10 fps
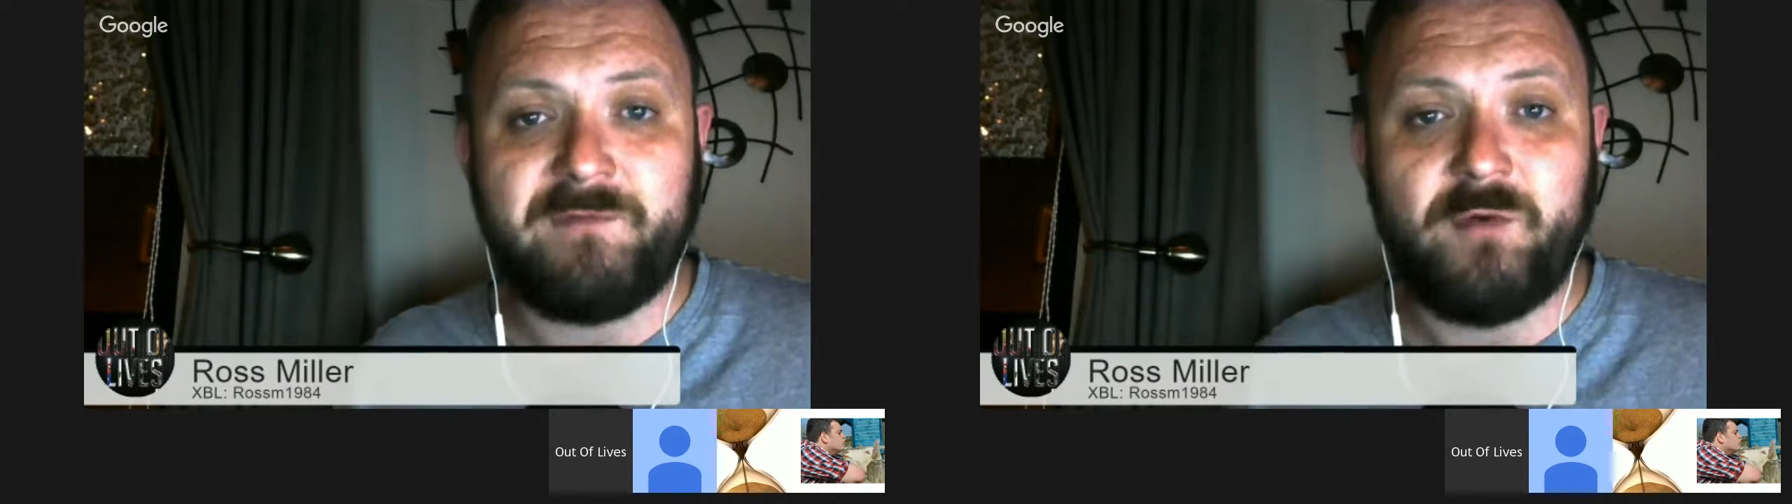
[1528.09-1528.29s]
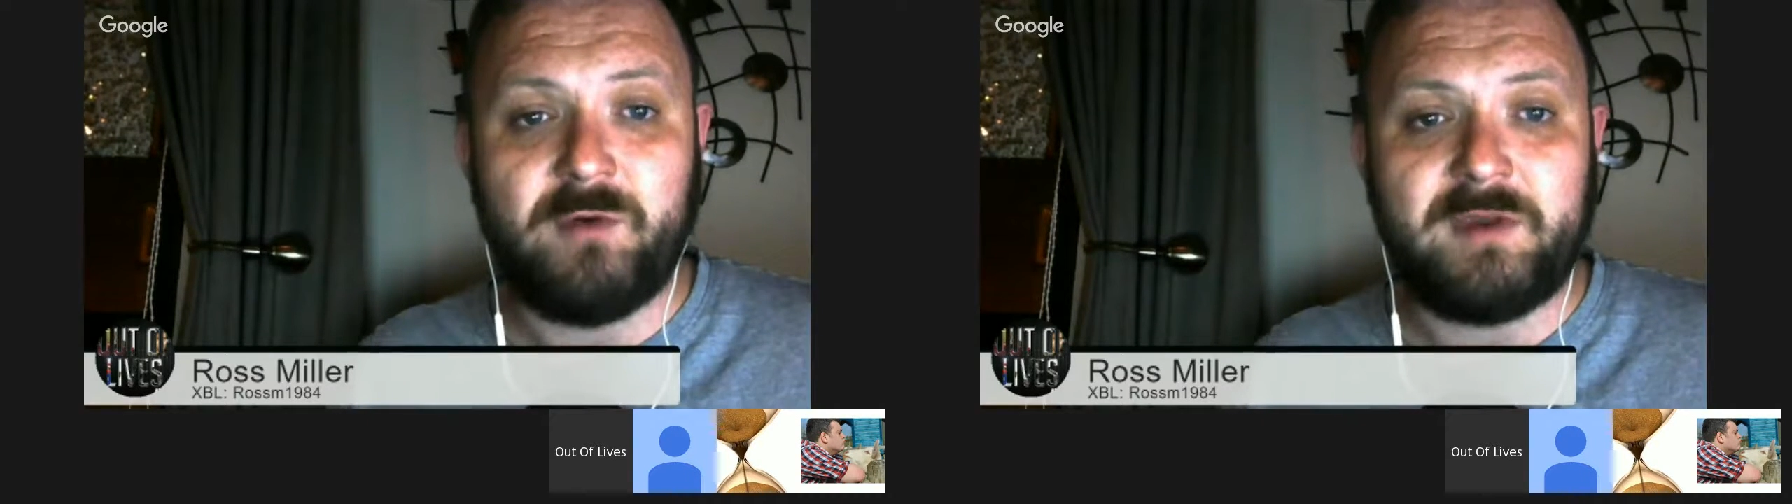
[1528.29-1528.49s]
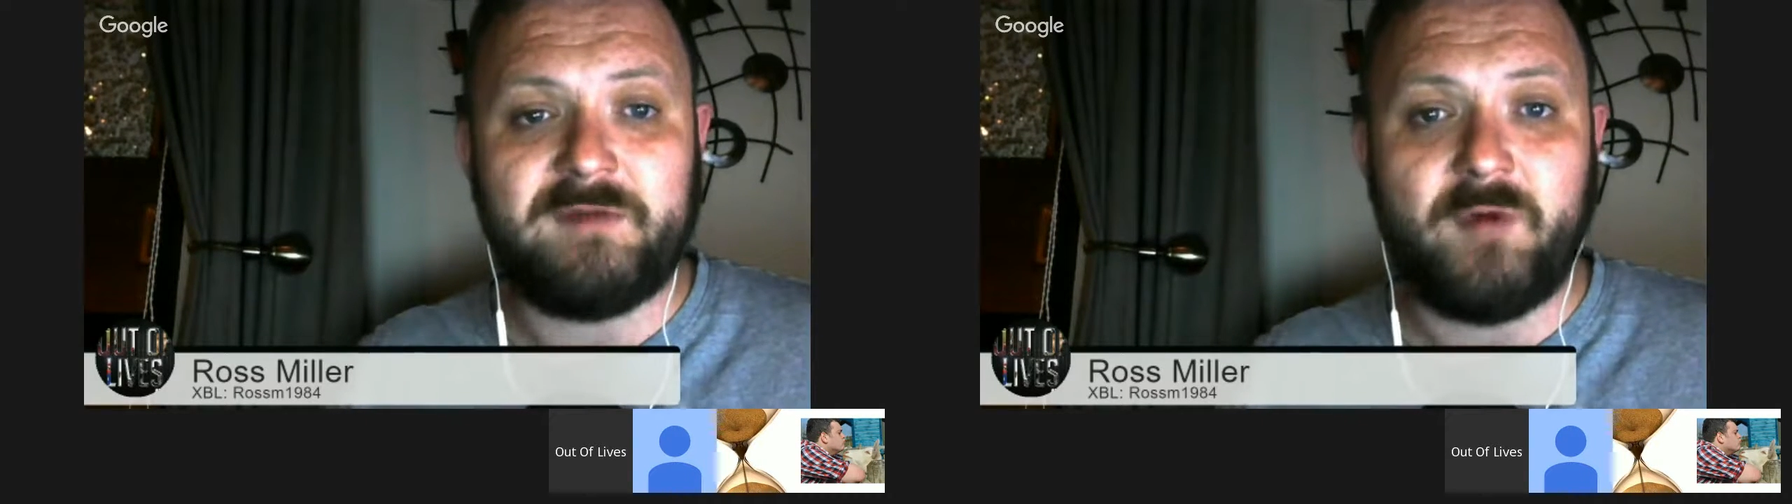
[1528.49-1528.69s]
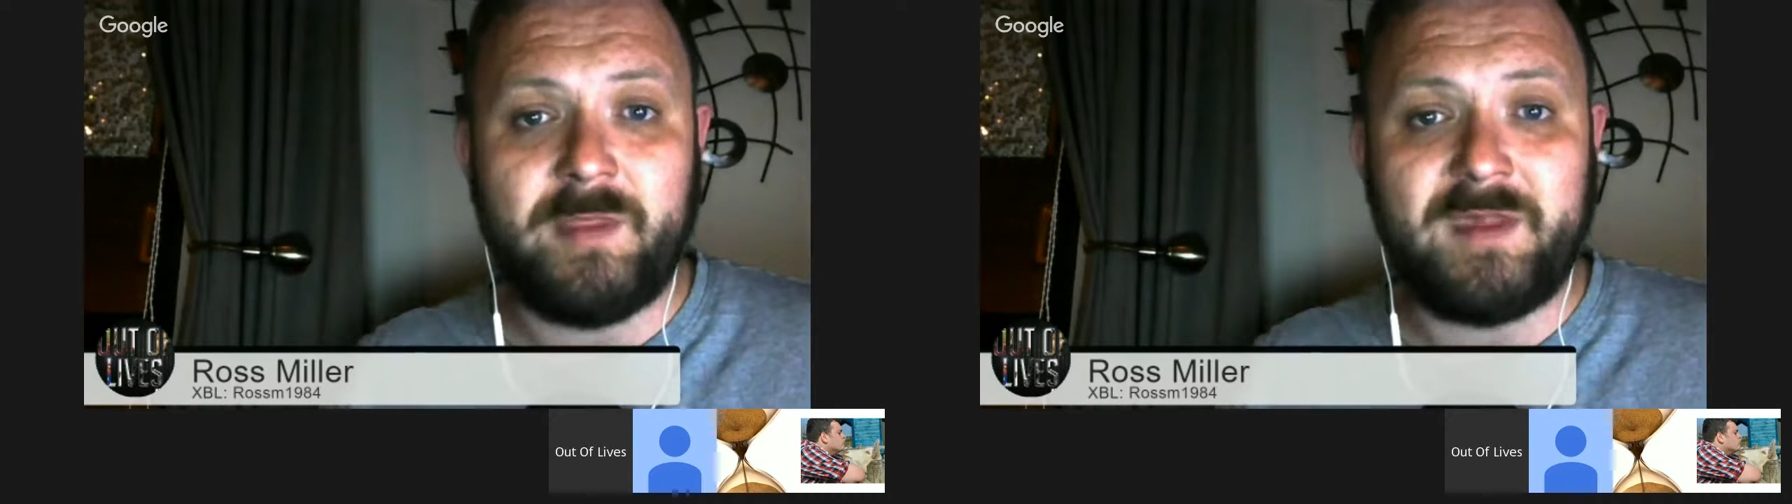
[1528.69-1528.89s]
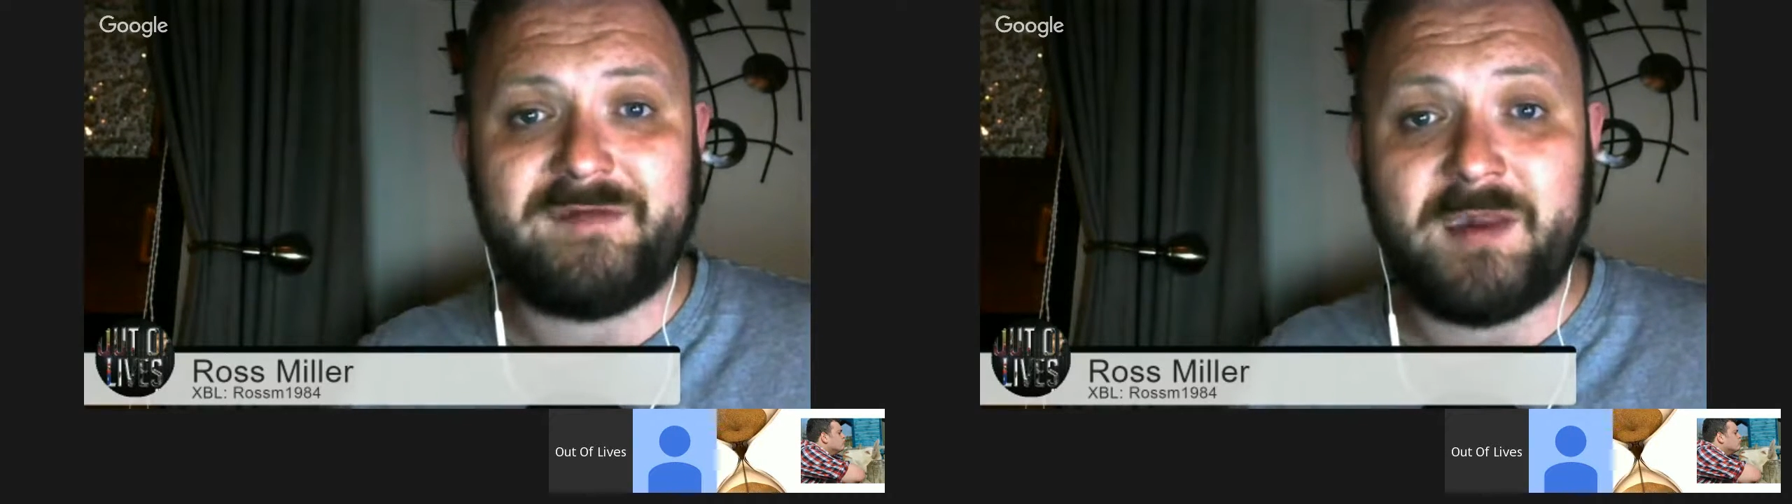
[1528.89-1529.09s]
focus on
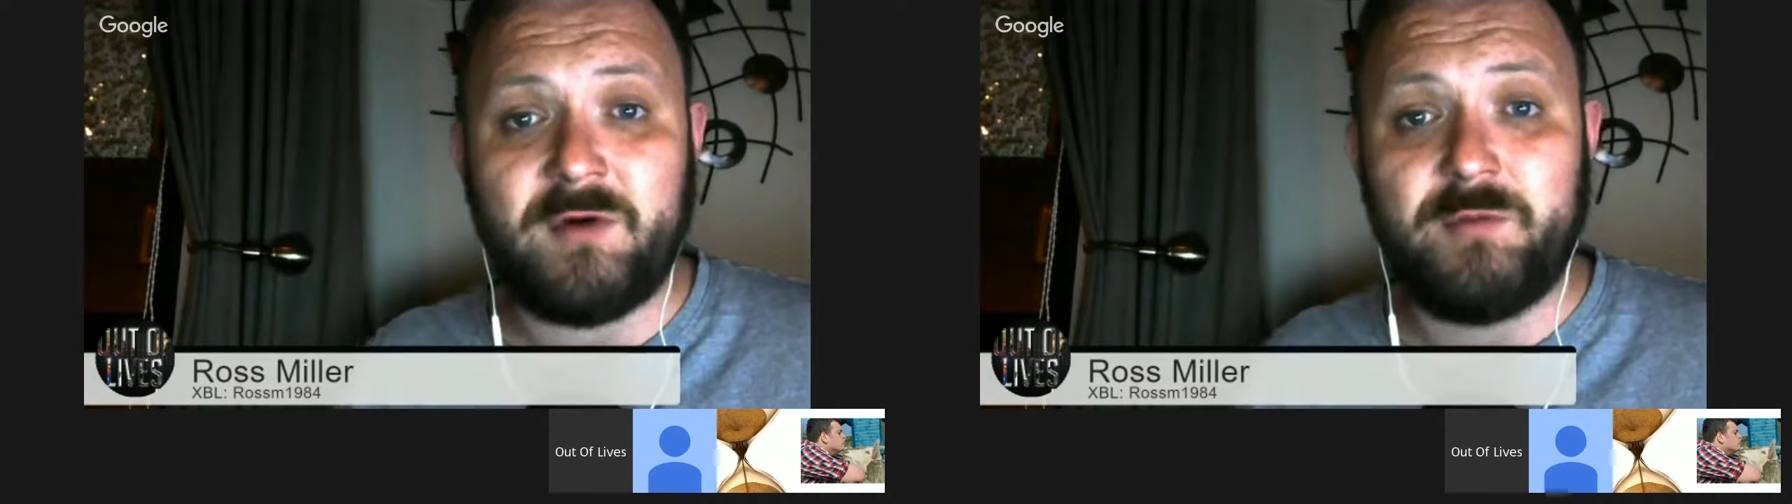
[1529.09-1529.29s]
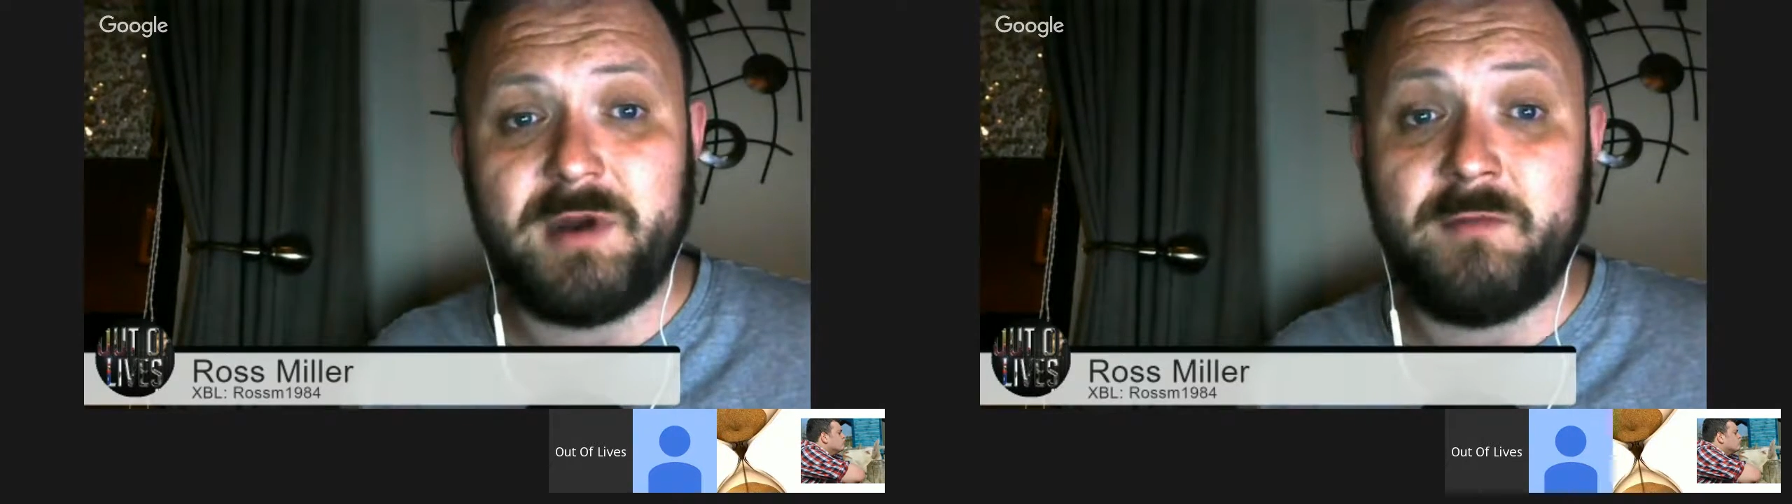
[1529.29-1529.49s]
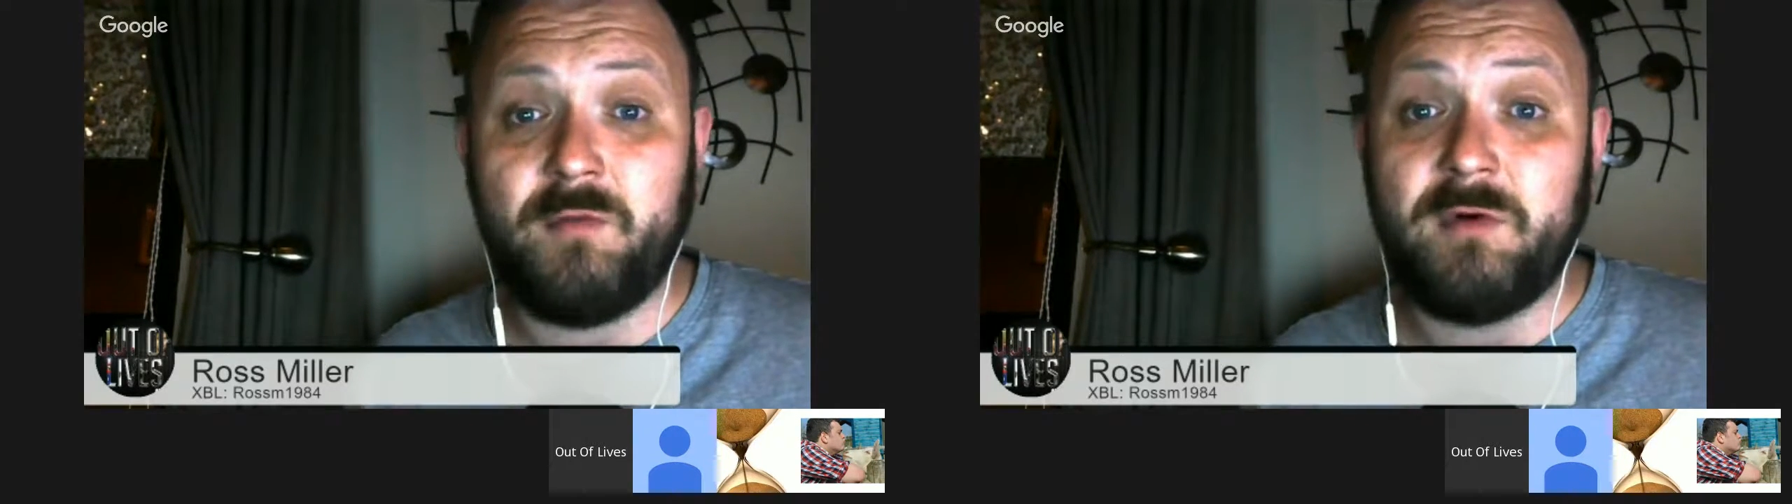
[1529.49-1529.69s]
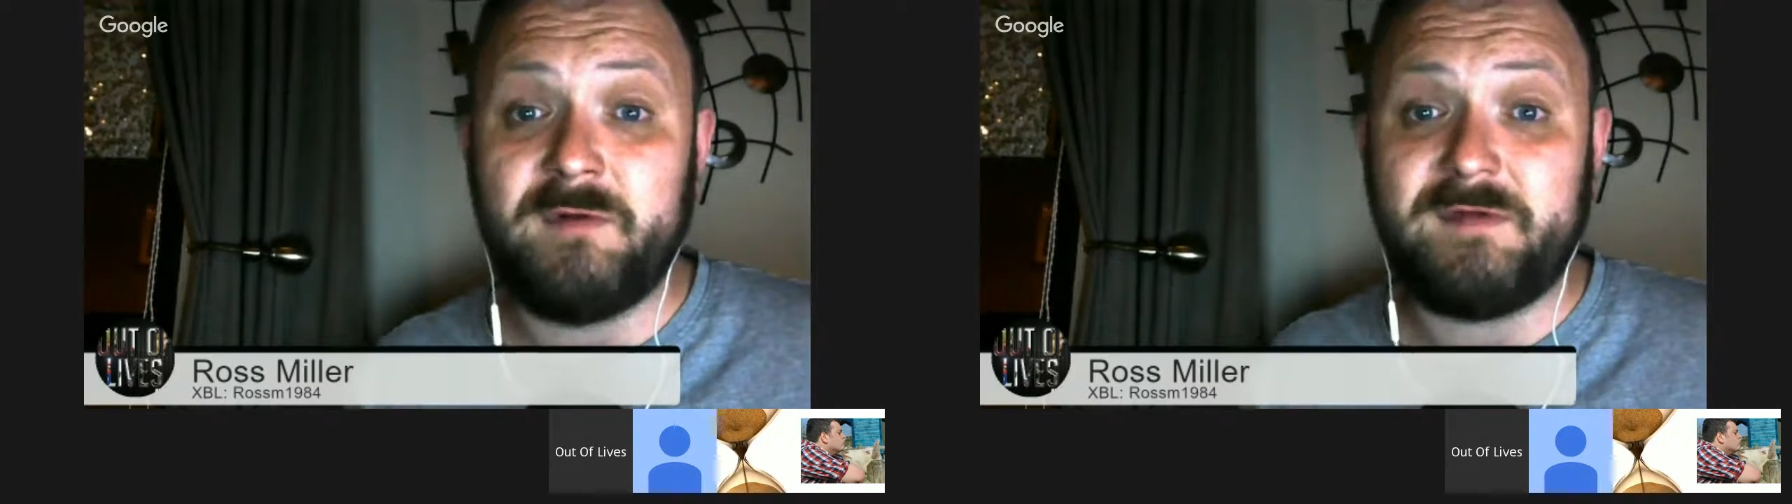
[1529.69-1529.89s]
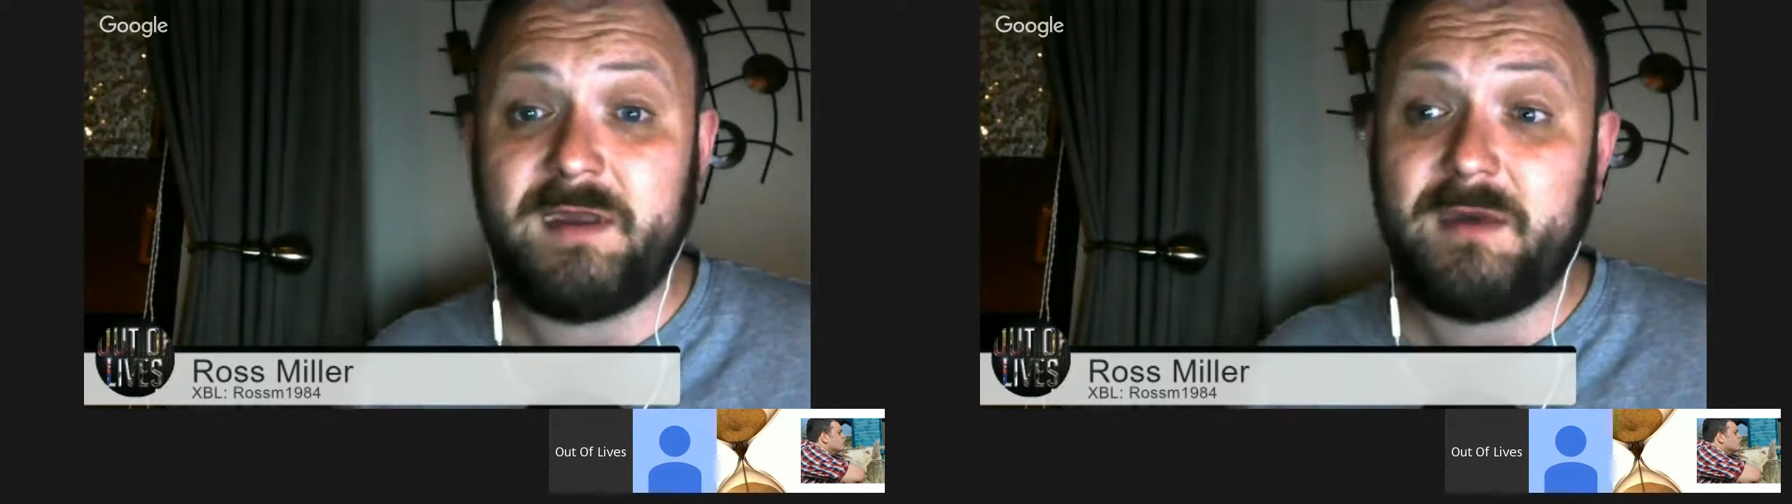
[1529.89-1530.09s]
the single player modes